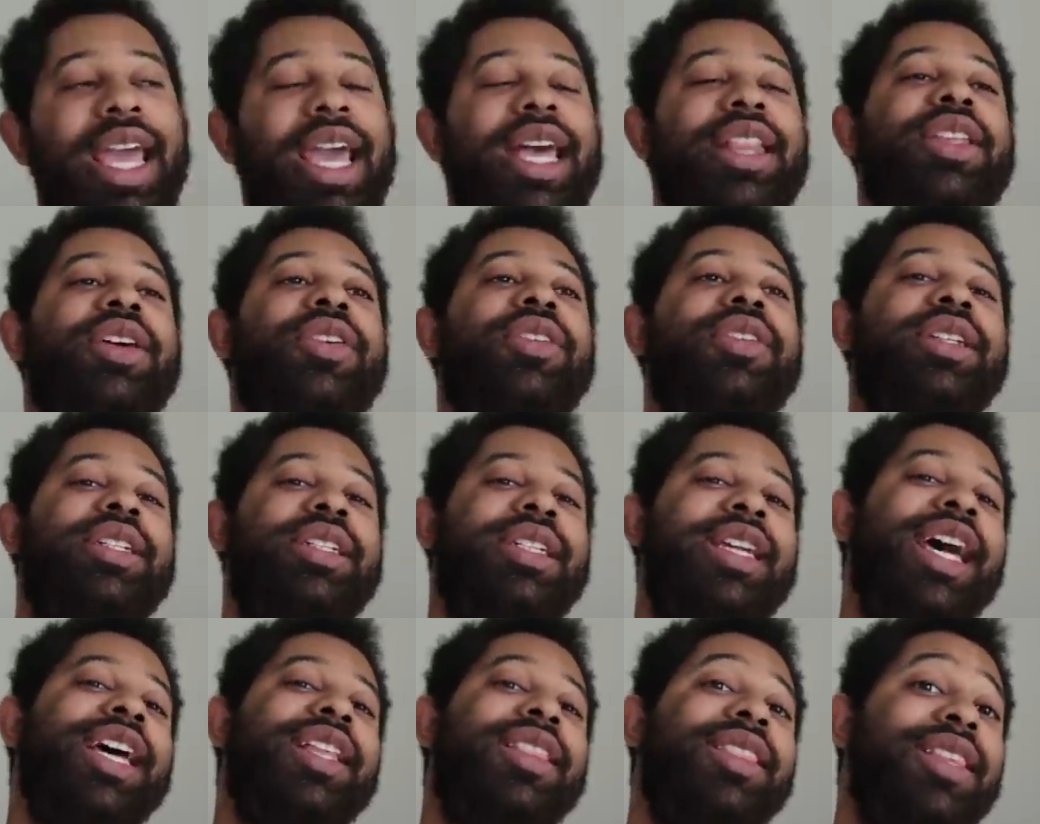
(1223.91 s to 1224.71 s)
and they're
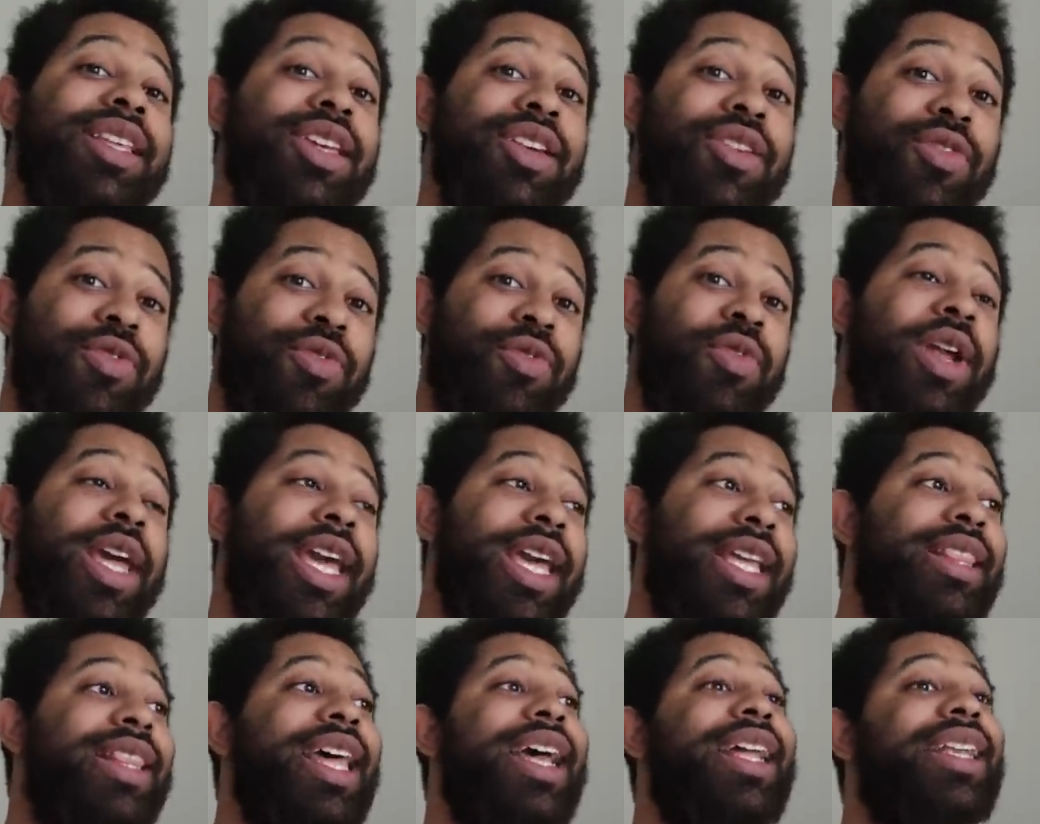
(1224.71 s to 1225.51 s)
deathly
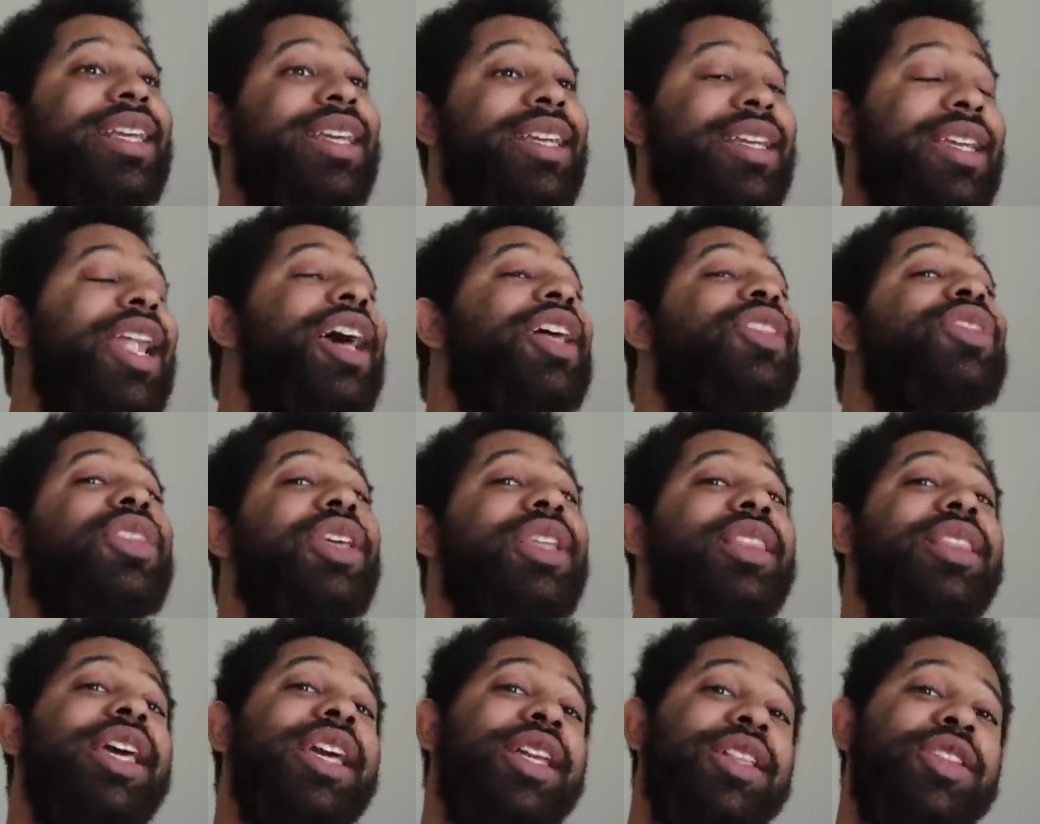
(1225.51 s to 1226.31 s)
afraid that
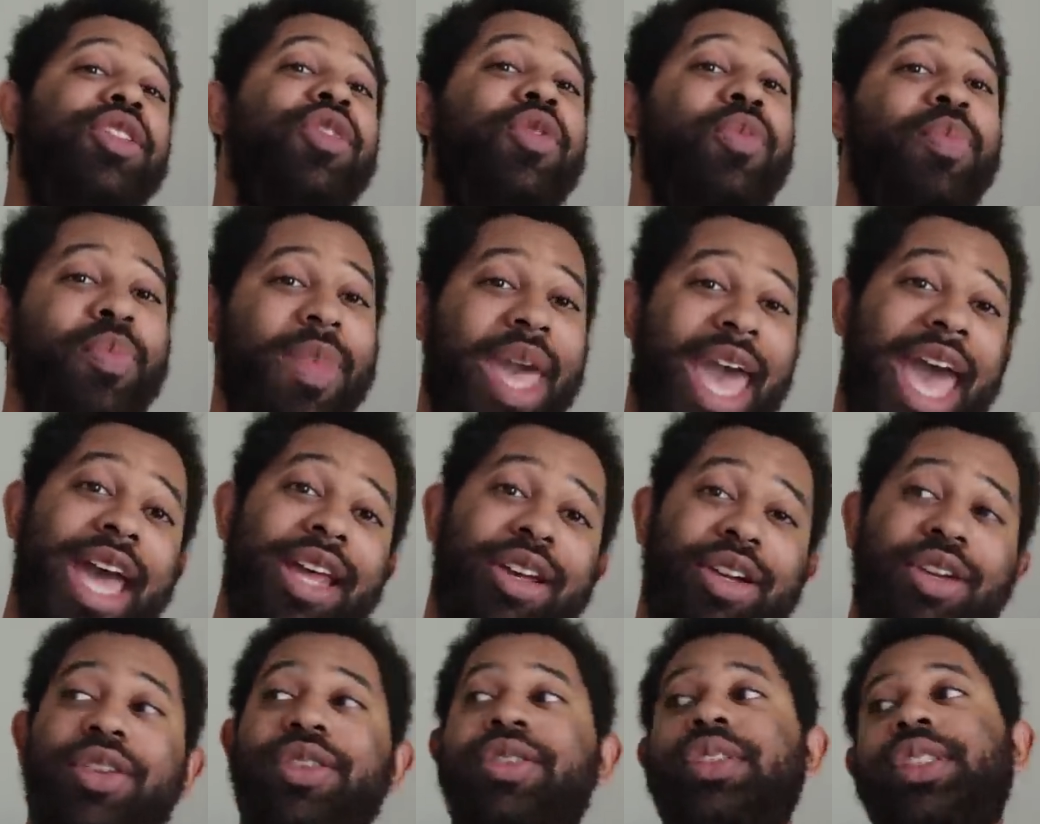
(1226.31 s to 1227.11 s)
nothing they do
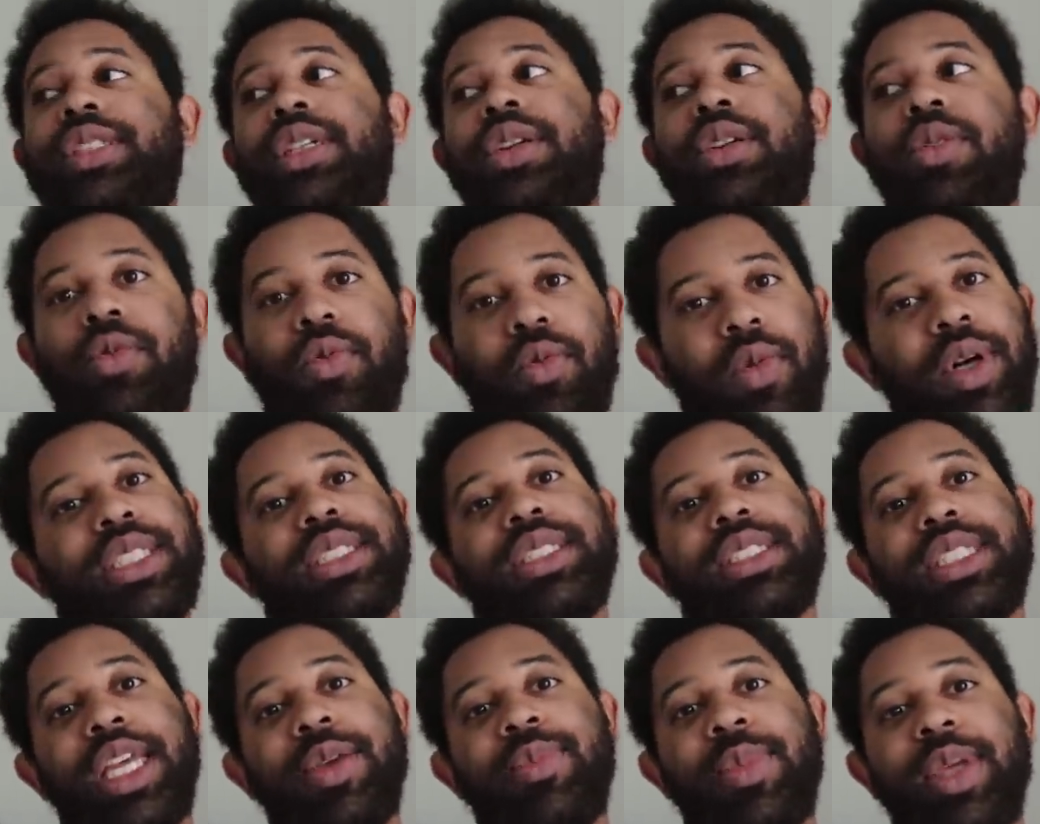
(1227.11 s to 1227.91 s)
matters
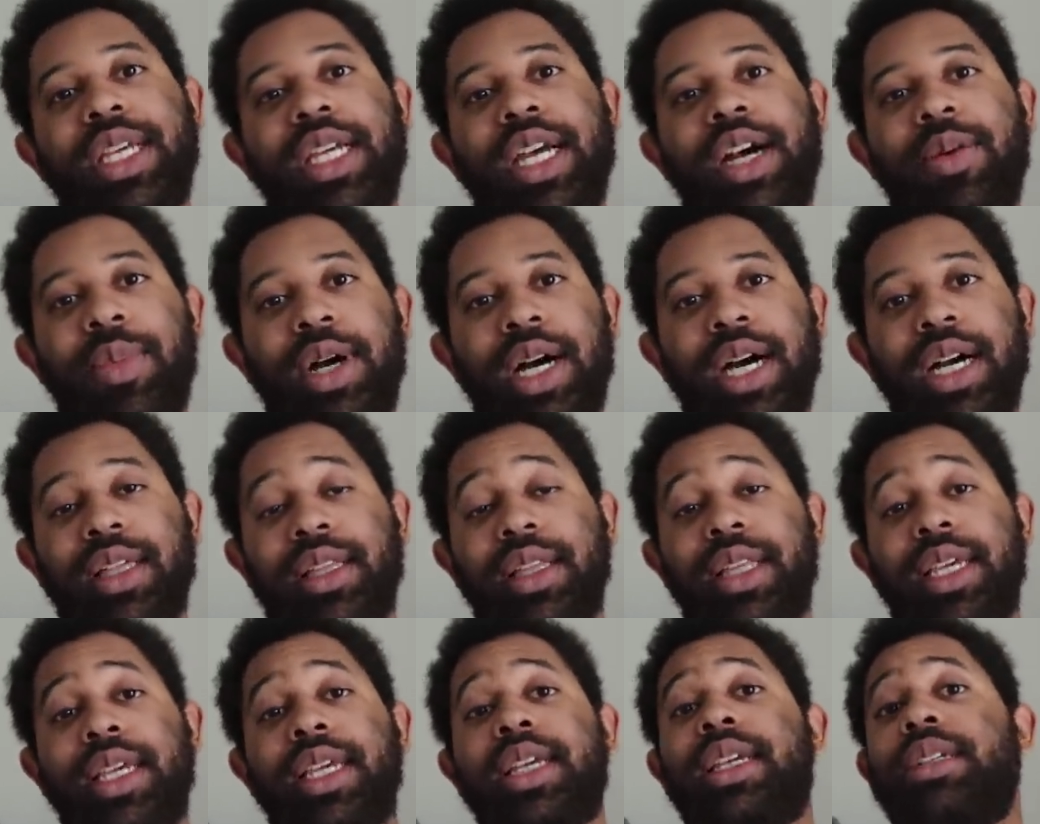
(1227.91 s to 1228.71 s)
once they become
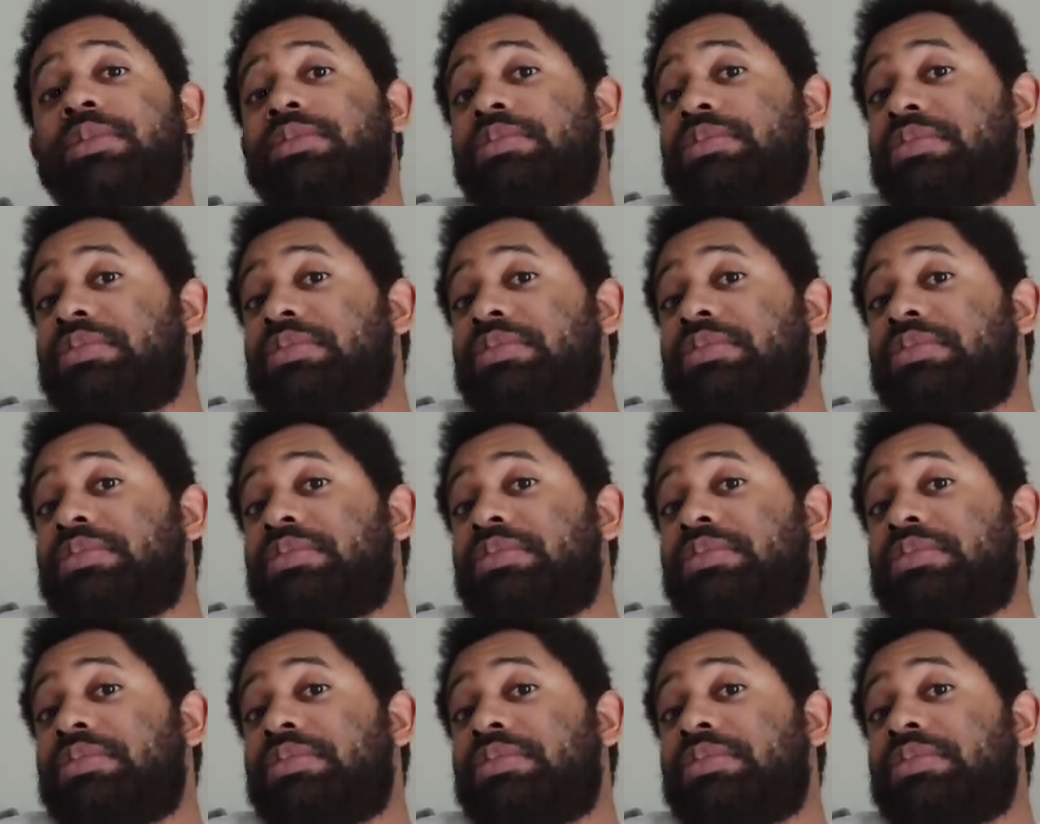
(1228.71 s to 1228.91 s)
ugly.